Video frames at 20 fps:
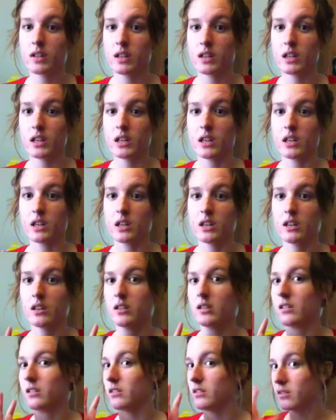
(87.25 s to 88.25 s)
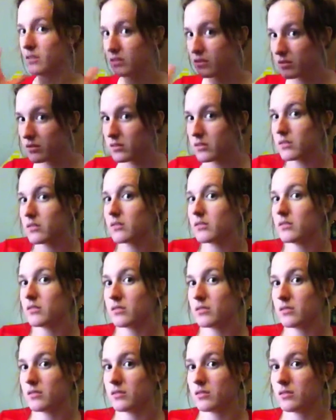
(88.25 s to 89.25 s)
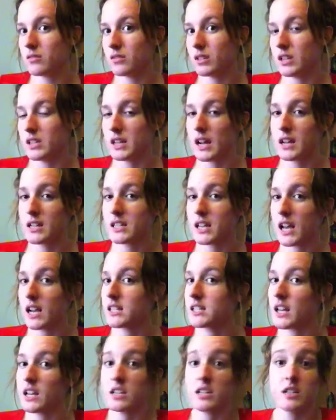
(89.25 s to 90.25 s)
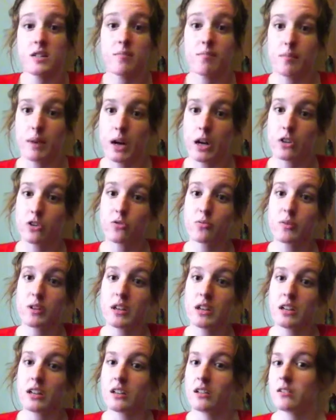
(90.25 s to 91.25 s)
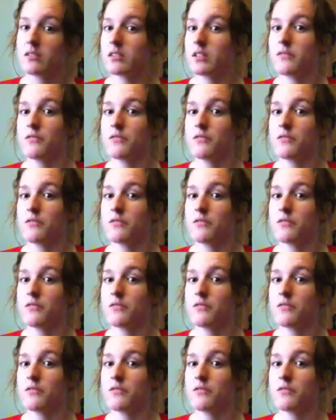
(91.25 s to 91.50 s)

He he's had sex, that doesn't bother me.